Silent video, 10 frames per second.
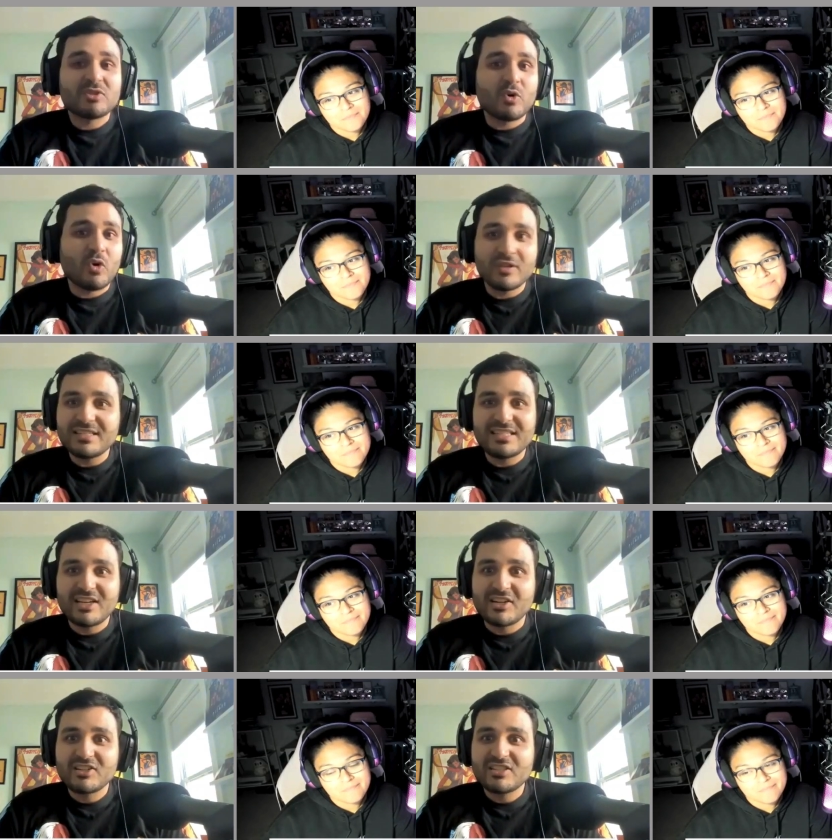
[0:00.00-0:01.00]
Speaker 1: to all these
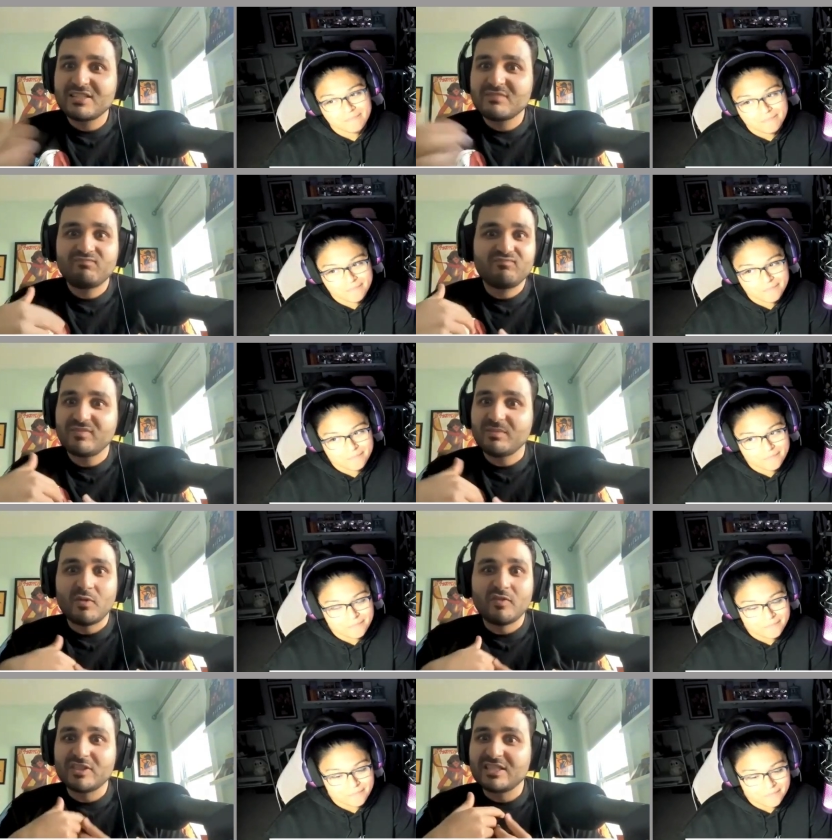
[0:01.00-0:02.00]
years. The
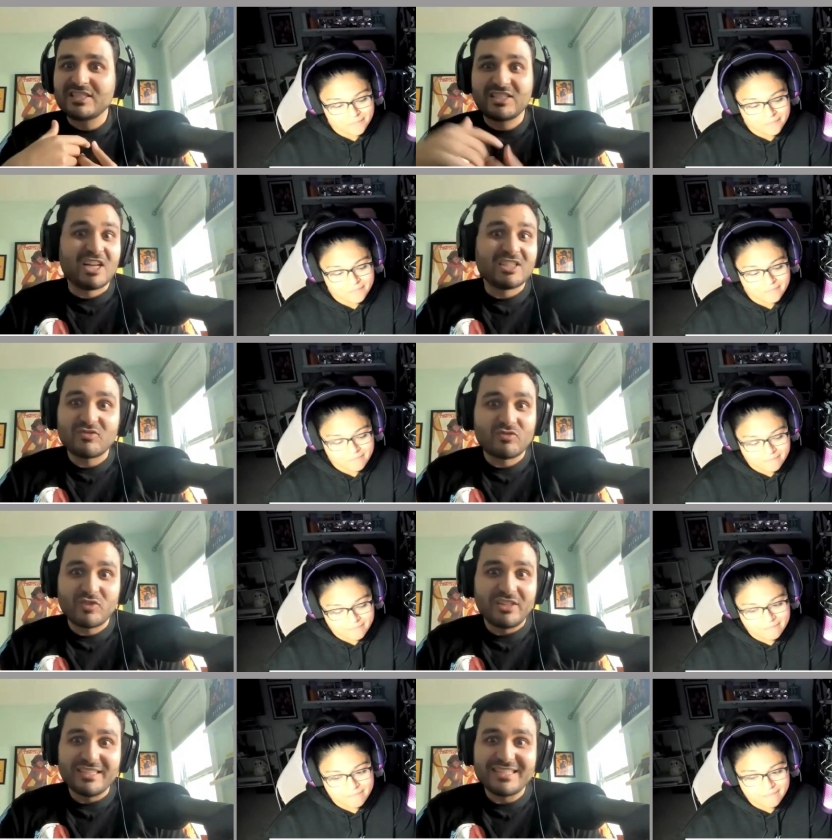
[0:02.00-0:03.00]
movie just doesn't
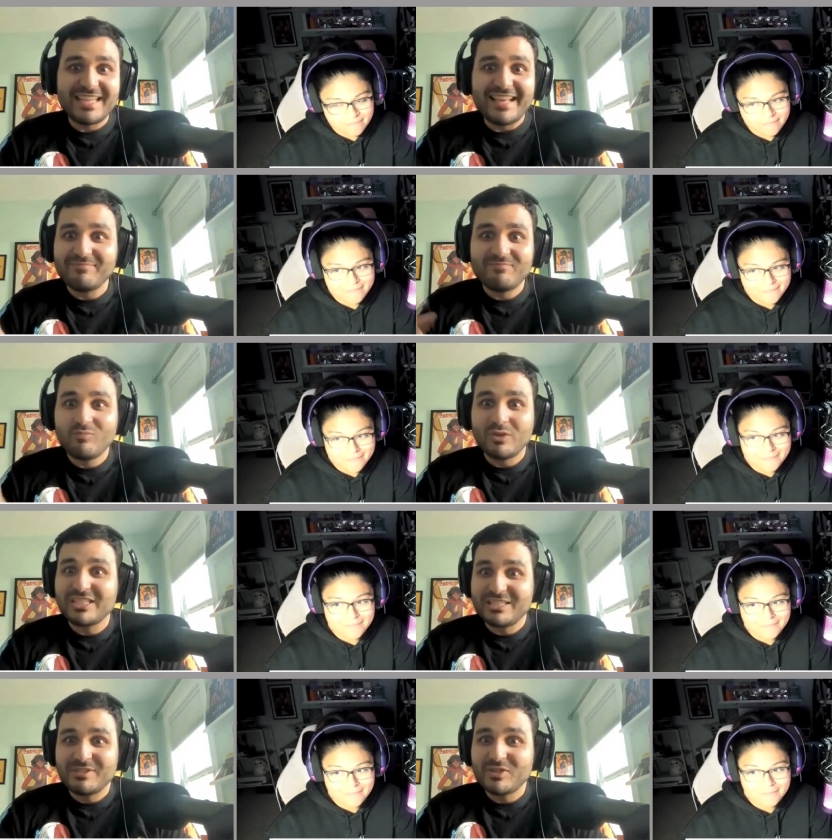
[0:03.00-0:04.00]
really say what
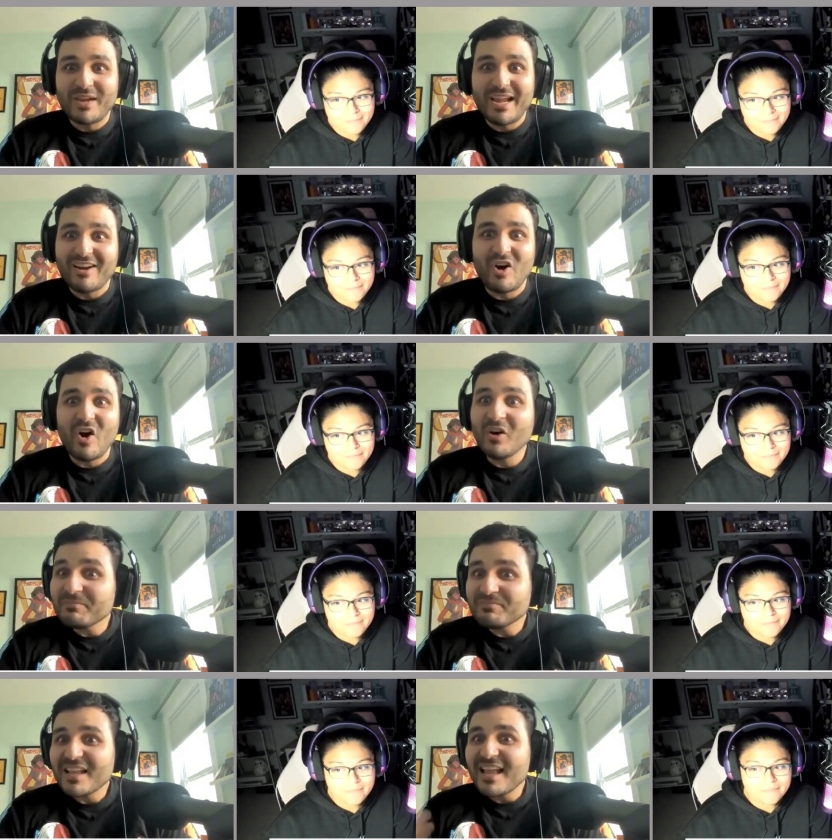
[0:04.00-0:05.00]
she's been doing at
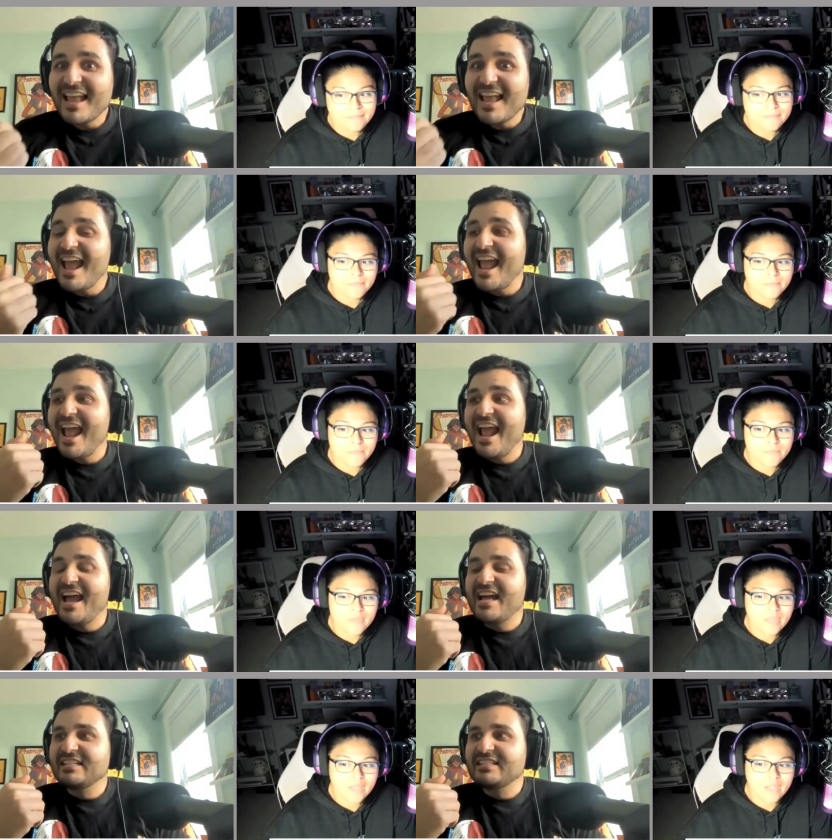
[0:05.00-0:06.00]
all.
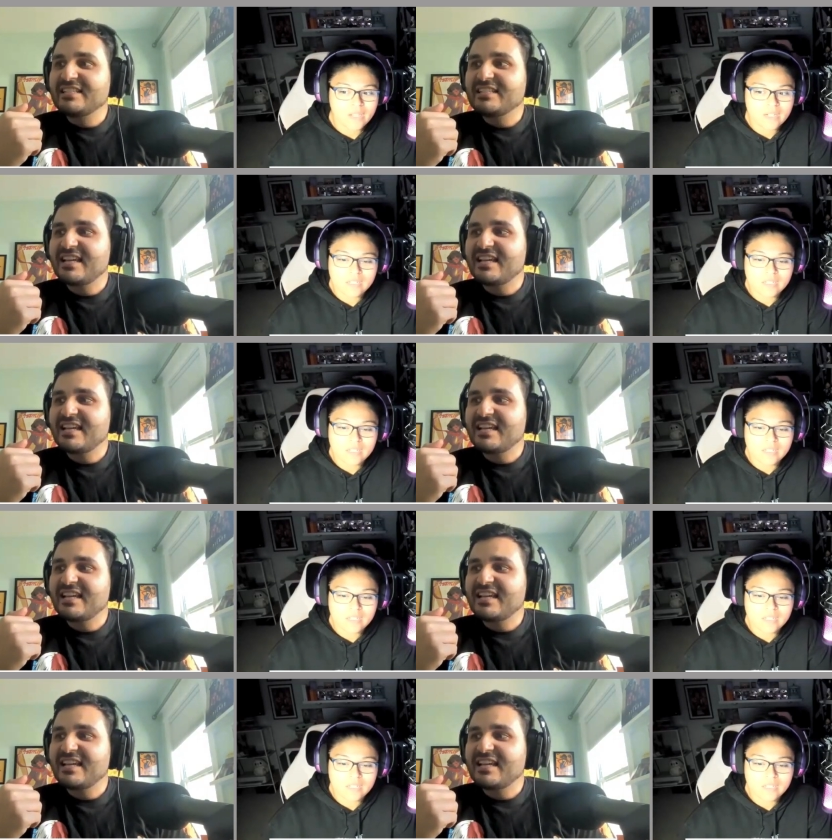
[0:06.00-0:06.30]
And